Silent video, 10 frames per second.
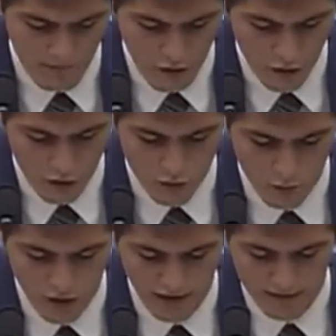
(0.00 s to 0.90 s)
Even though I
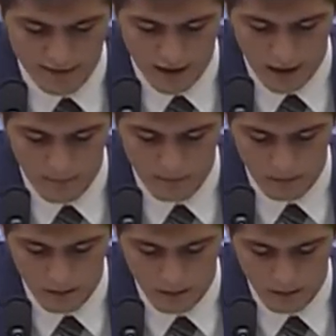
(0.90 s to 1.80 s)
was hardly
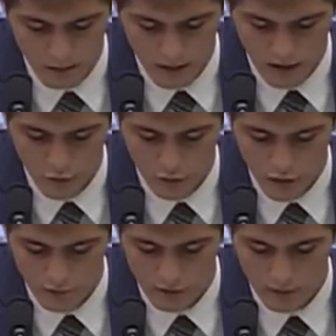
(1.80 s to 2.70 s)
aware or really
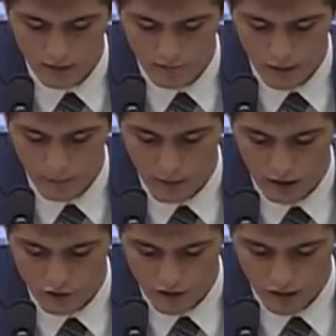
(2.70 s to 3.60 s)
appreciated the scope of my
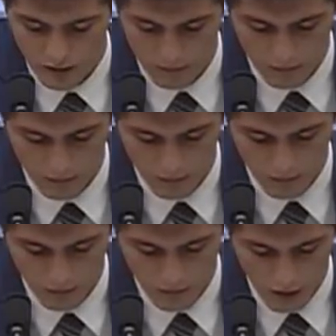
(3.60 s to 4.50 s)
father's work at the
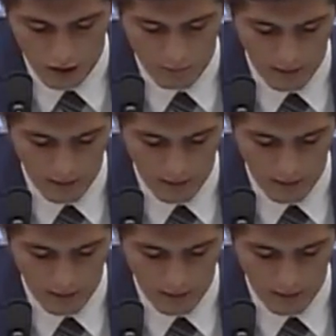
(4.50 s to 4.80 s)
time,